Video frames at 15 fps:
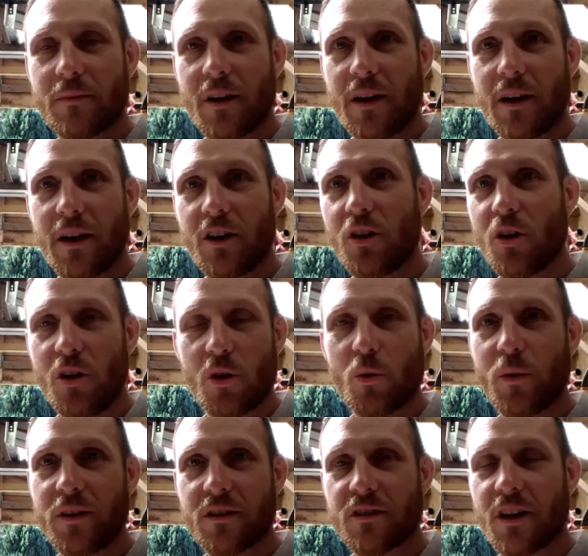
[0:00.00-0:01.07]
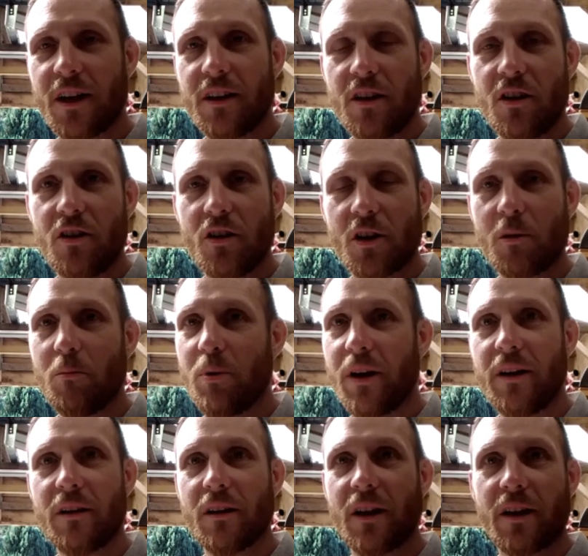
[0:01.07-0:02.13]
and you go inside and you can
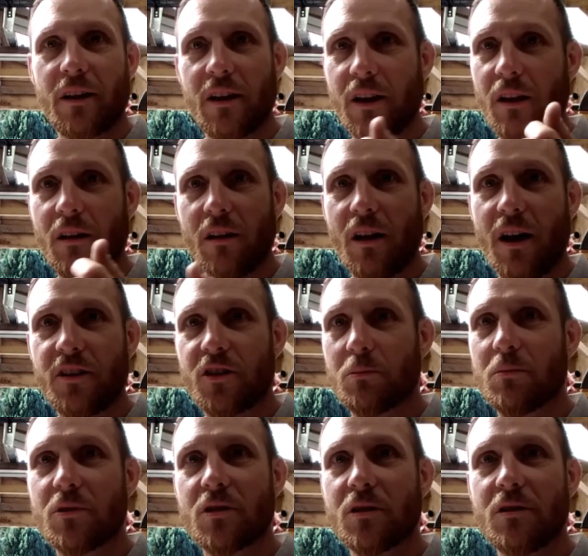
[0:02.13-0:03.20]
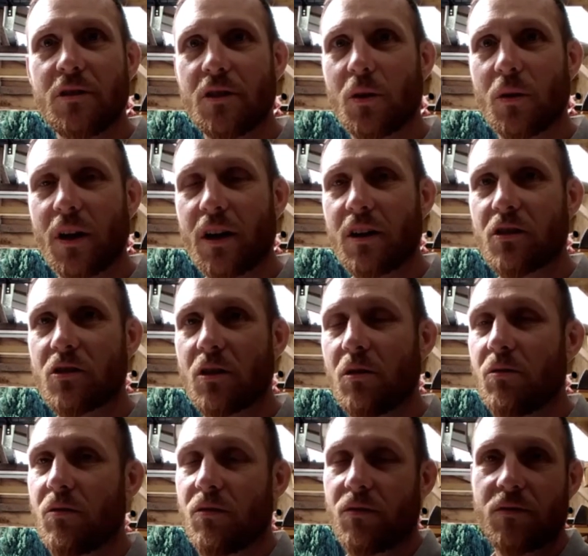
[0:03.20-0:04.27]
paint like little items, that kind of stuff,